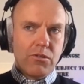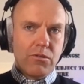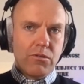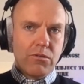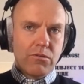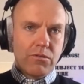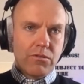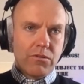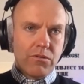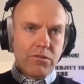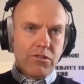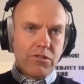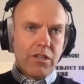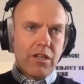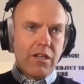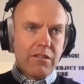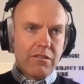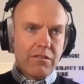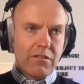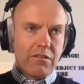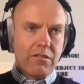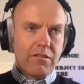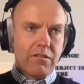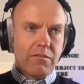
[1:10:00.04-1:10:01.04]
you
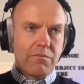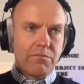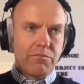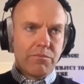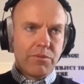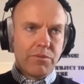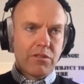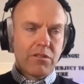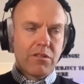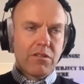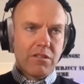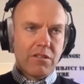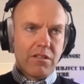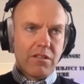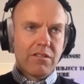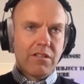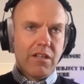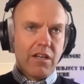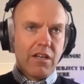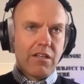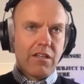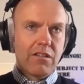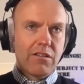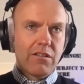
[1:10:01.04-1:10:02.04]
suggest business
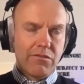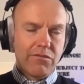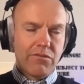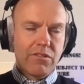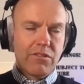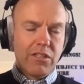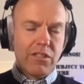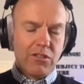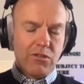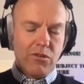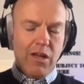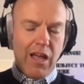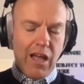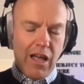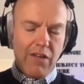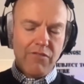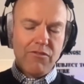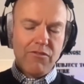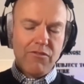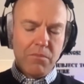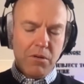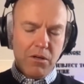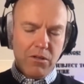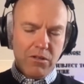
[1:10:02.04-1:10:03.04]
executives need to
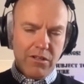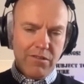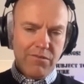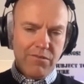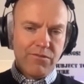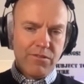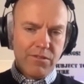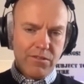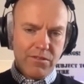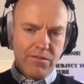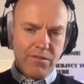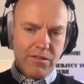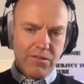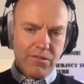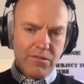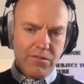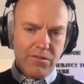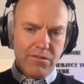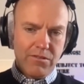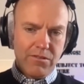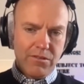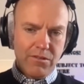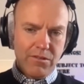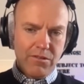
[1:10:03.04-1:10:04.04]
have about
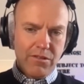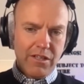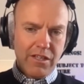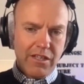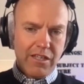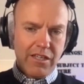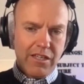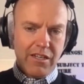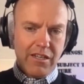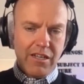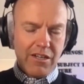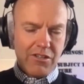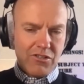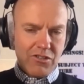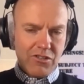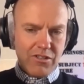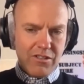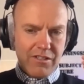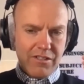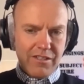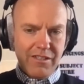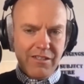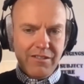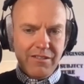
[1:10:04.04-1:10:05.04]
infrastructure so they can
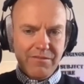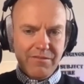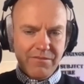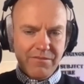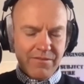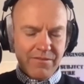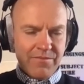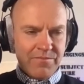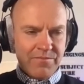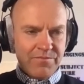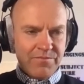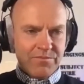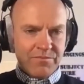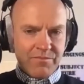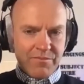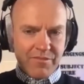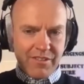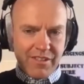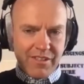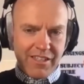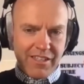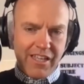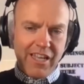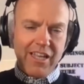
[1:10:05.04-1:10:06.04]
actually
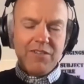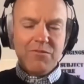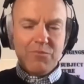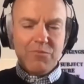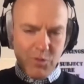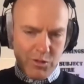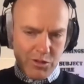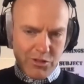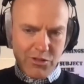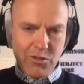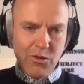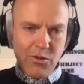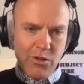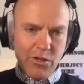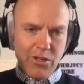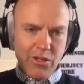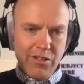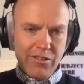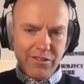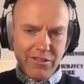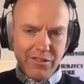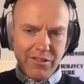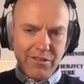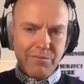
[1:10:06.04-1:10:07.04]
get what's going
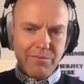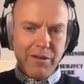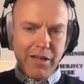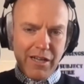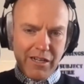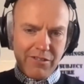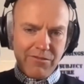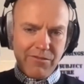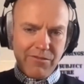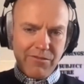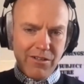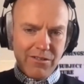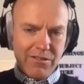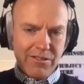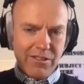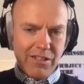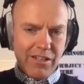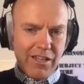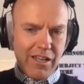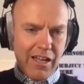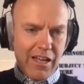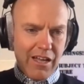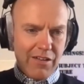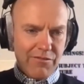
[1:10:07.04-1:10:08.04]
on in the background
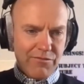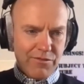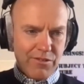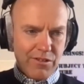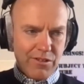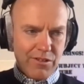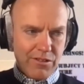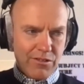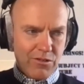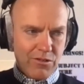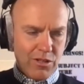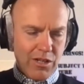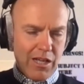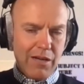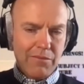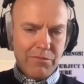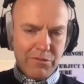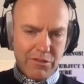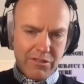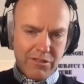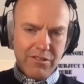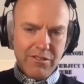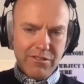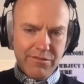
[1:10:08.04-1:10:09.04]
and have a
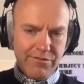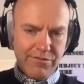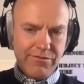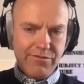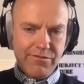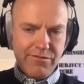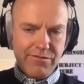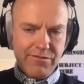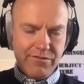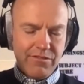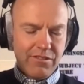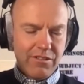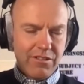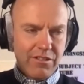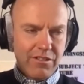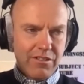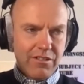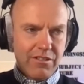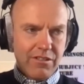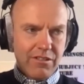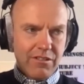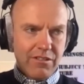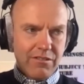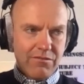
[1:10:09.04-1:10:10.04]
collaborative
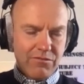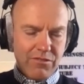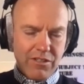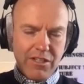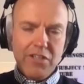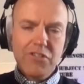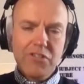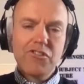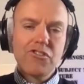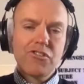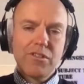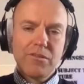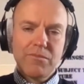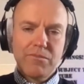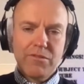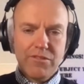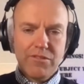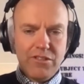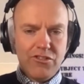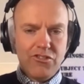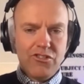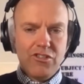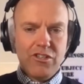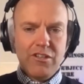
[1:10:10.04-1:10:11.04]
relationship
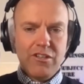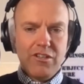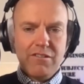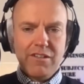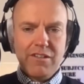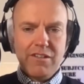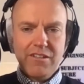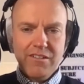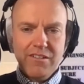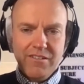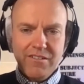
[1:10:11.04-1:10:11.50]
with engineering?